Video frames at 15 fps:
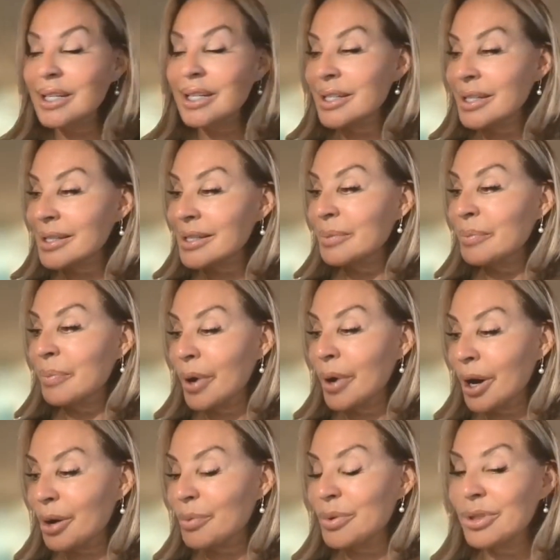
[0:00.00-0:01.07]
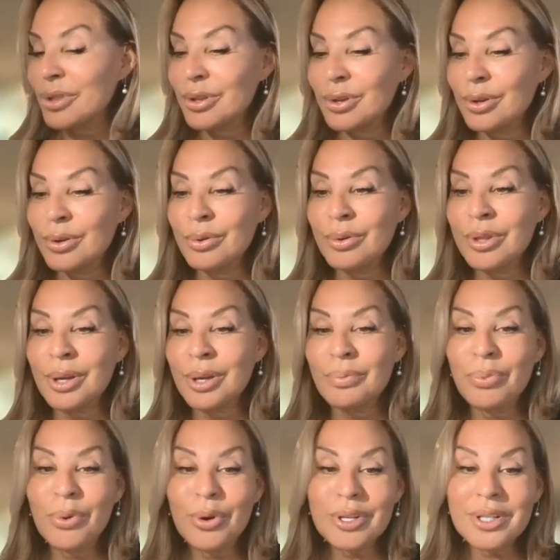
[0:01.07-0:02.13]
just impart with you the
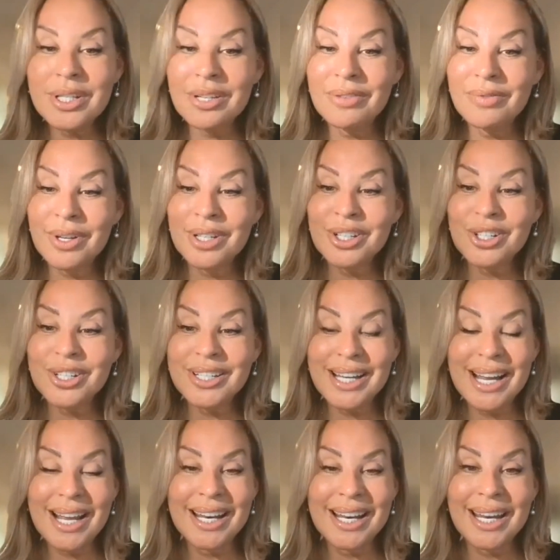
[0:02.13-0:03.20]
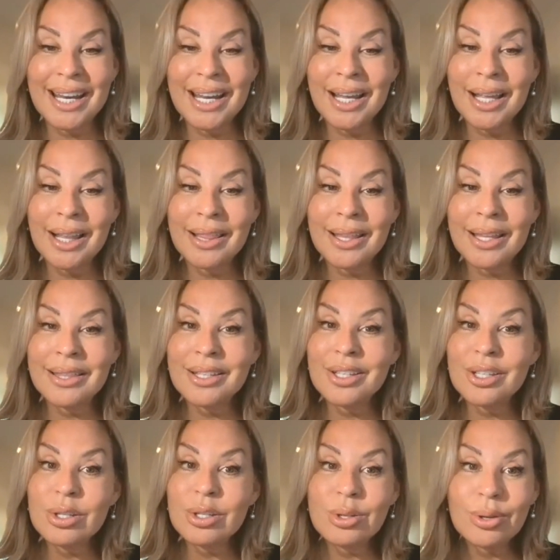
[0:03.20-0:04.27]
importance of understanding that
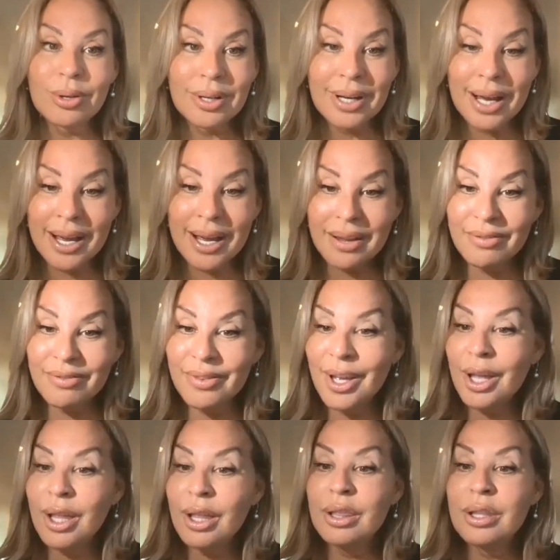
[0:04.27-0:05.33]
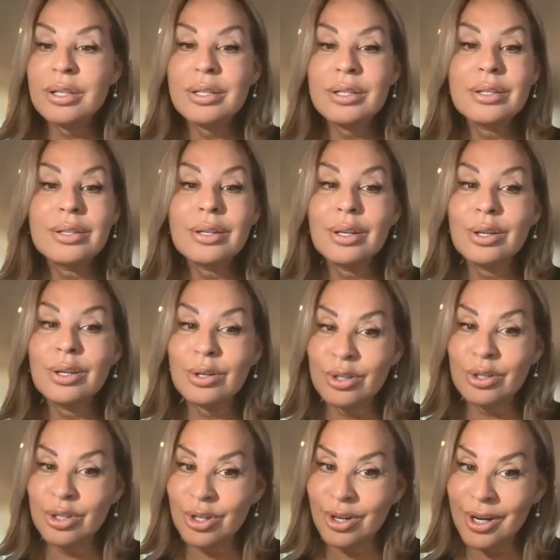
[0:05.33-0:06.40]
this is your life, this is your
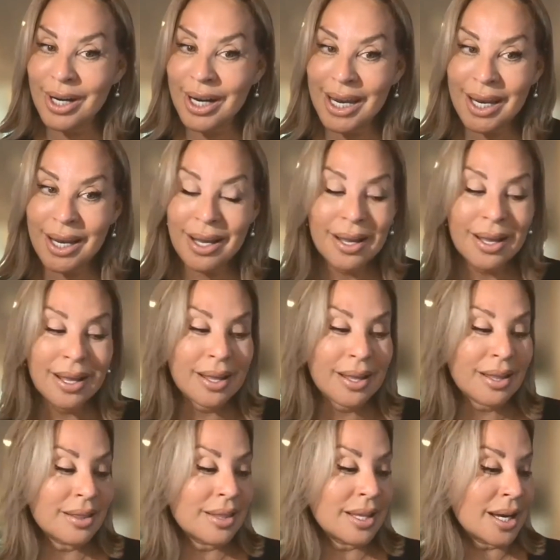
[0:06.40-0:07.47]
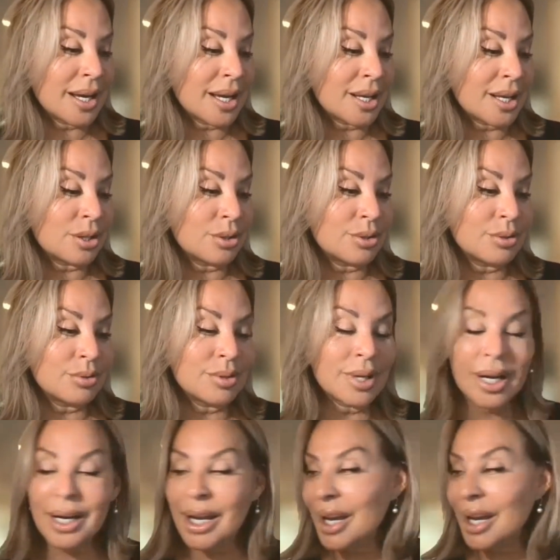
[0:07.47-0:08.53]
journey, that you do
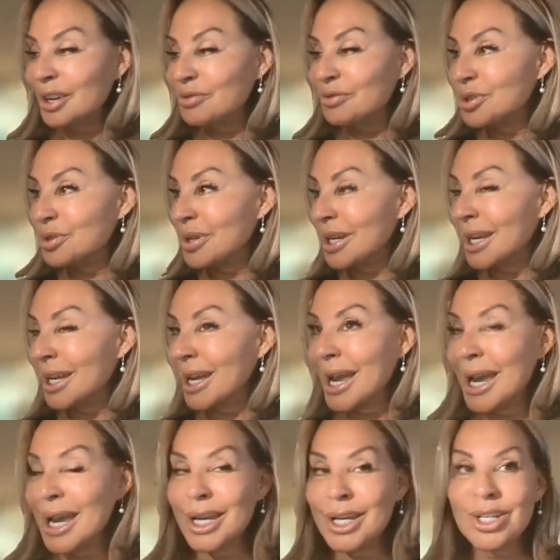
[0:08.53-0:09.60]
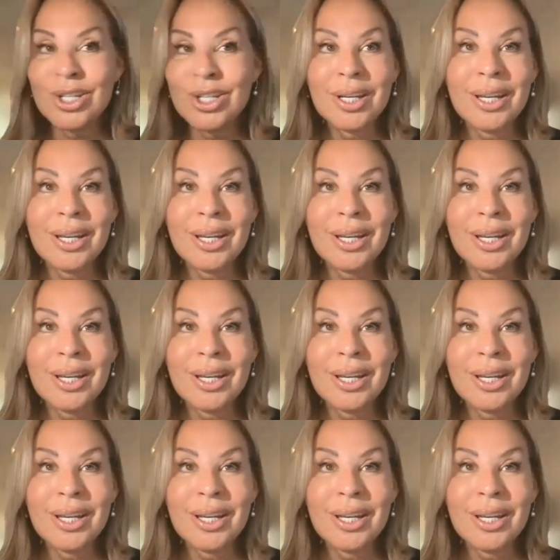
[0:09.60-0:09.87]
not have to engage